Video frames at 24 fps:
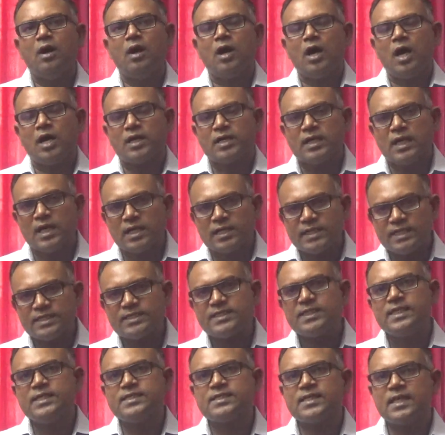on her
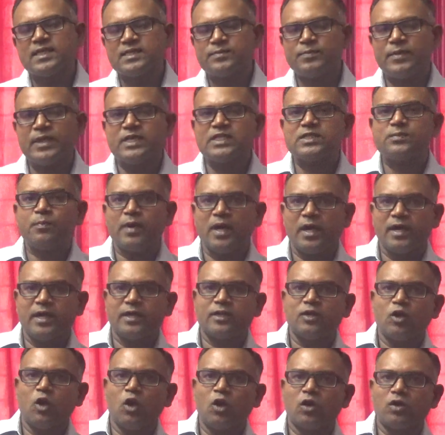deceased husband's
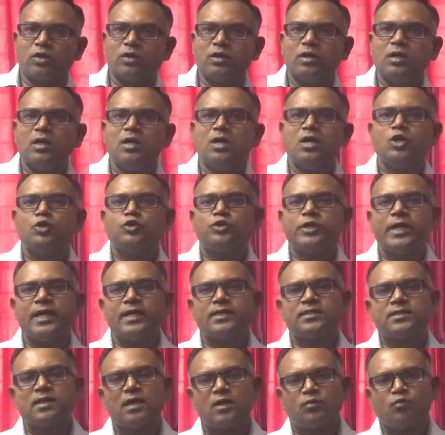pyre or
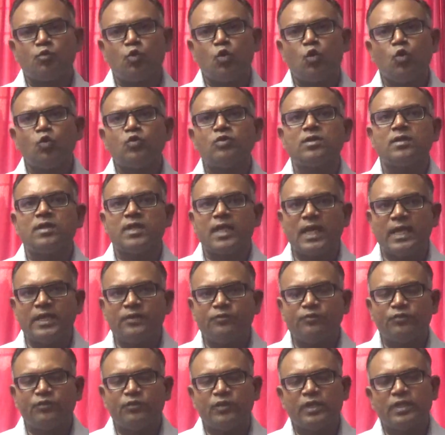takes her own
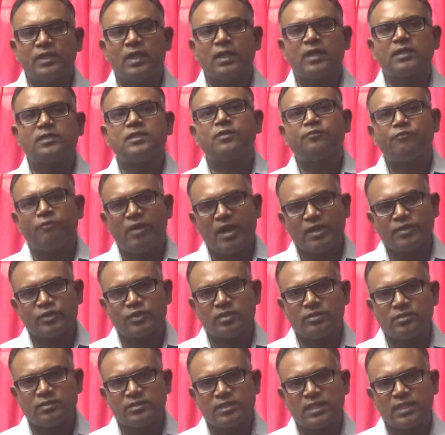life in another fashion.